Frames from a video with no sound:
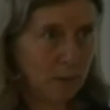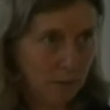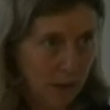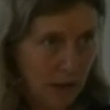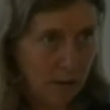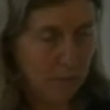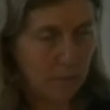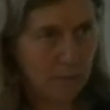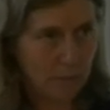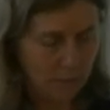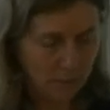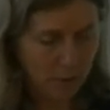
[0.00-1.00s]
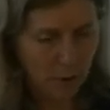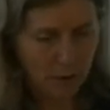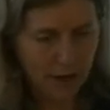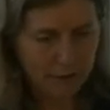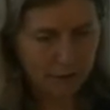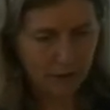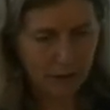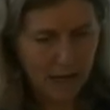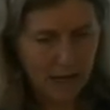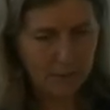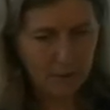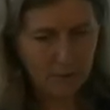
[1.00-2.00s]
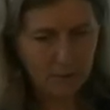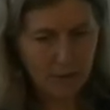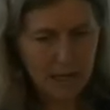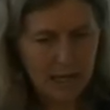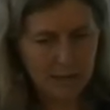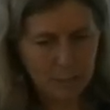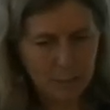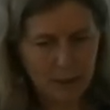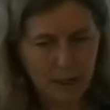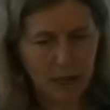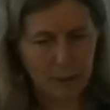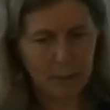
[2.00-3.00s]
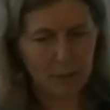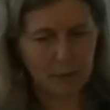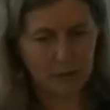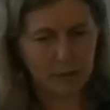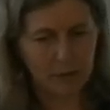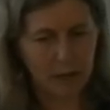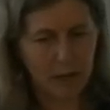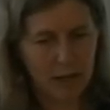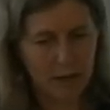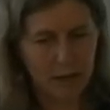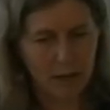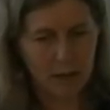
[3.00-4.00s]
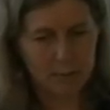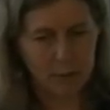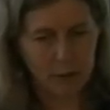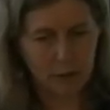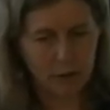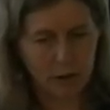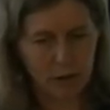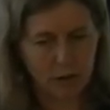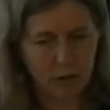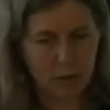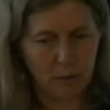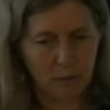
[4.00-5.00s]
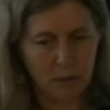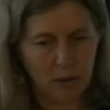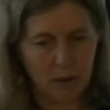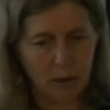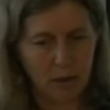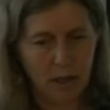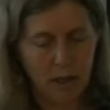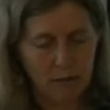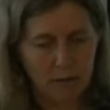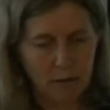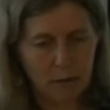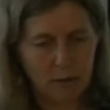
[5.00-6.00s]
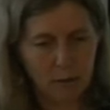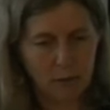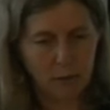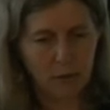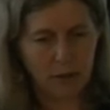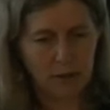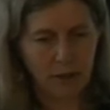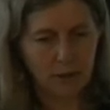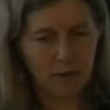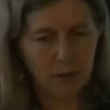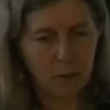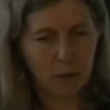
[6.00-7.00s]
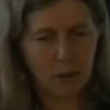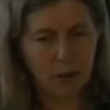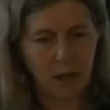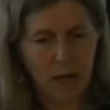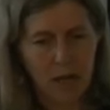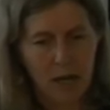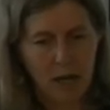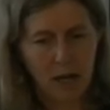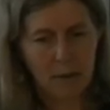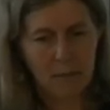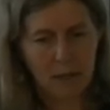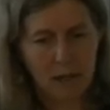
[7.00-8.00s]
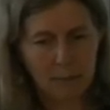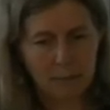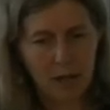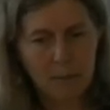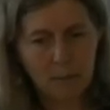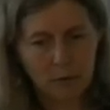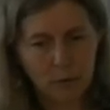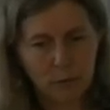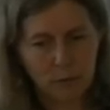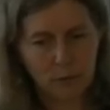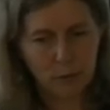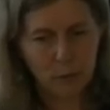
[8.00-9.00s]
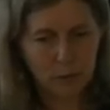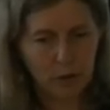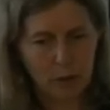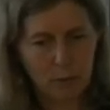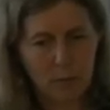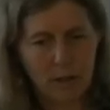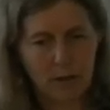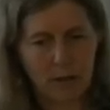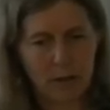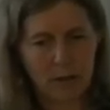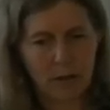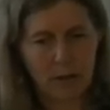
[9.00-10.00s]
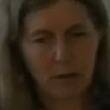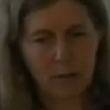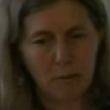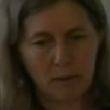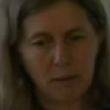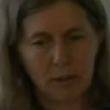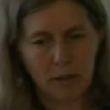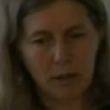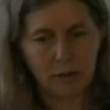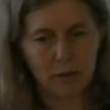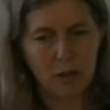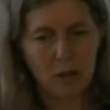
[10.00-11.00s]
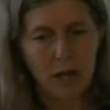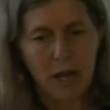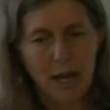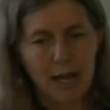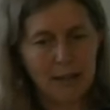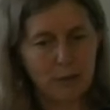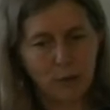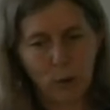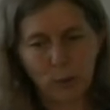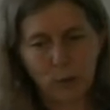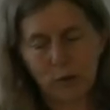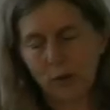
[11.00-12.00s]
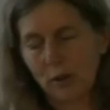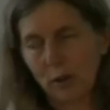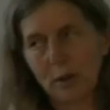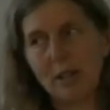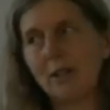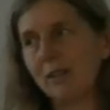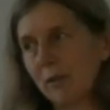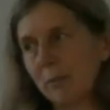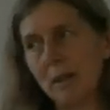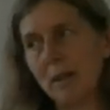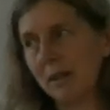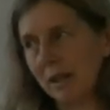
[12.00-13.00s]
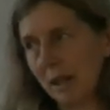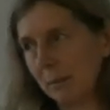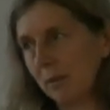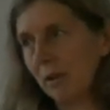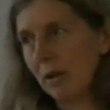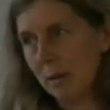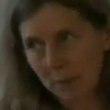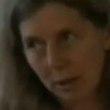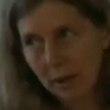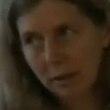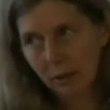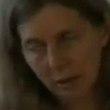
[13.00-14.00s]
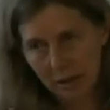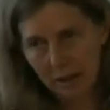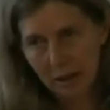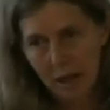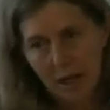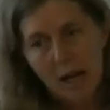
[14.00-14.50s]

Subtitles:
you know, Murad for Labour really picking up on this air pollution issue and working, doing fantastic work. The Lib Dems have also made it, you know, a real key issue, and of course the Greens have been absolutely brilliant on it.